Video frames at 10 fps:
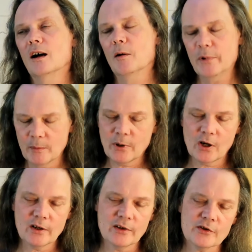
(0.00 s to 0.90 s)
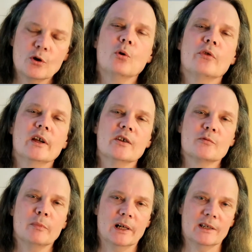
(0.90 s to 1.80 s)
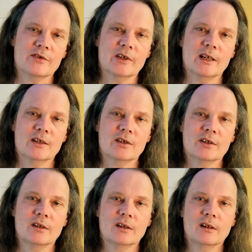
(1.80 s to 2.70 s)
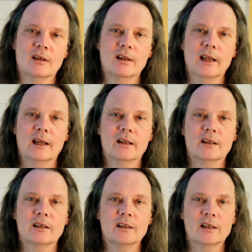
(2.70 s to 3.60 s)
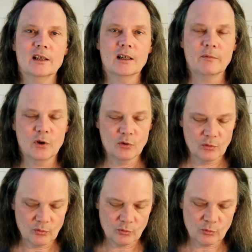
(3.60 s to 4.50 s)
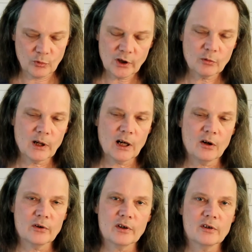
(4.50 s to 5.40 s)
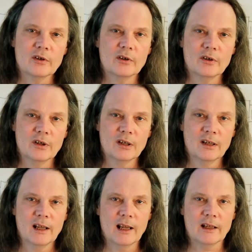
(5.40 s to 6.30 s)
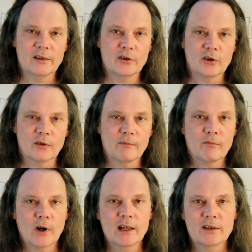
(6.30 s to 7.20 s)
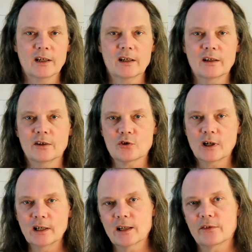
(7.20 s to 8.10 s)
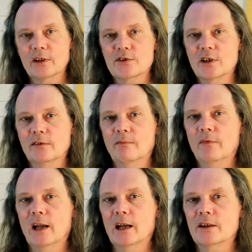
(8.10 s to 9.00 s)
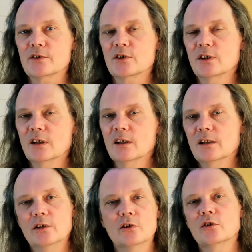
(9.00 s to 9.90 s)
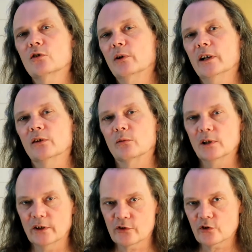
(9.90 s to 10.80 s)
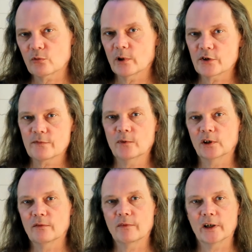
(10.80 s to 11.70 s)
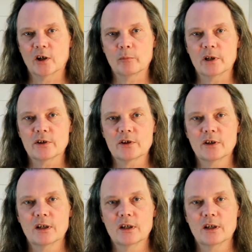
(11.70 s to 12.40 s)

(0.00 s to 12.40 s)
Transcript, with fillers: A big part of this whole thing is mindset. And if you run around and you're frantic and trying to get things done fast, you can create a really stressful environment.